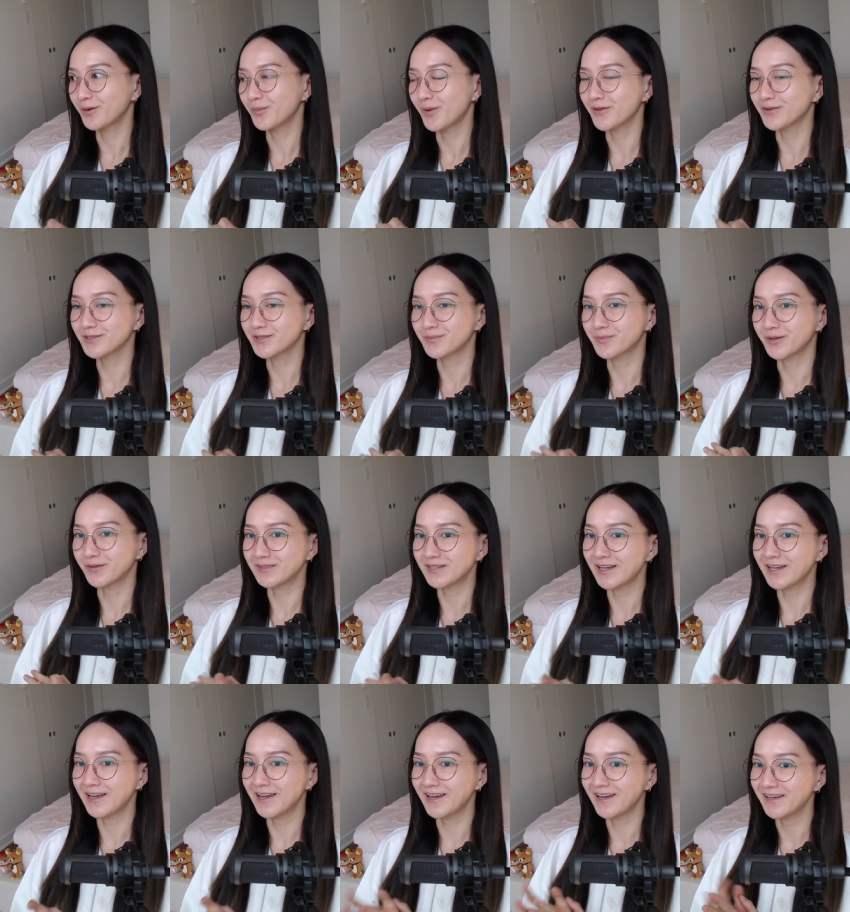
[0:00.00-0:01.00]
brother's
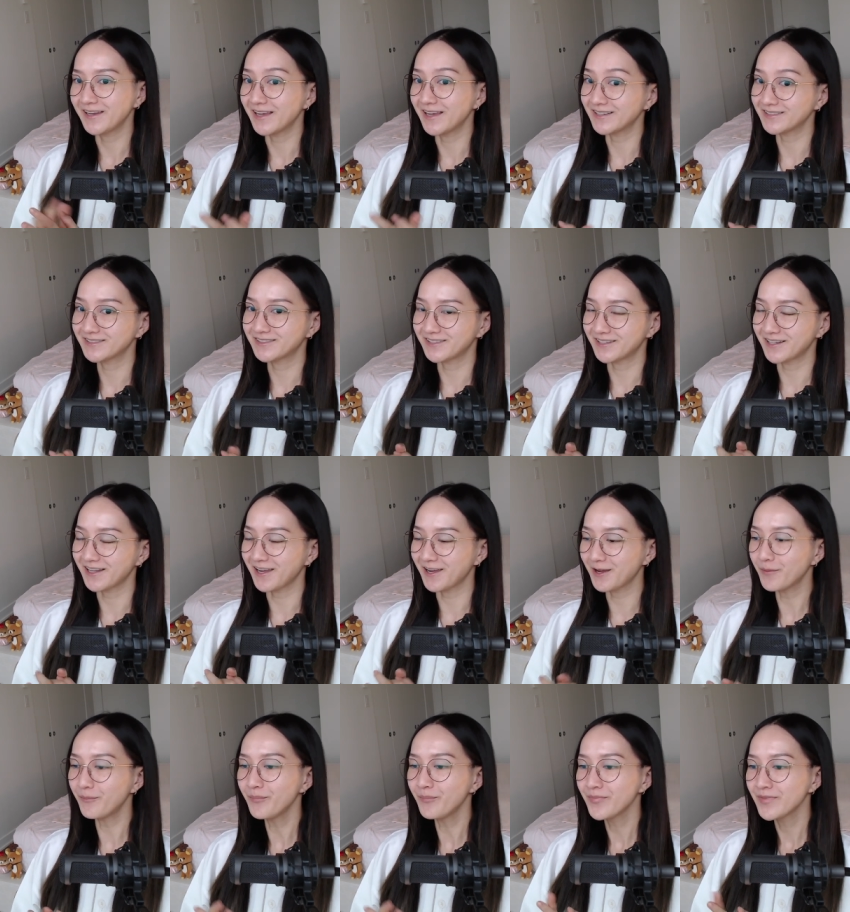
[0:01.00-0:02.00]
birthday yesterday.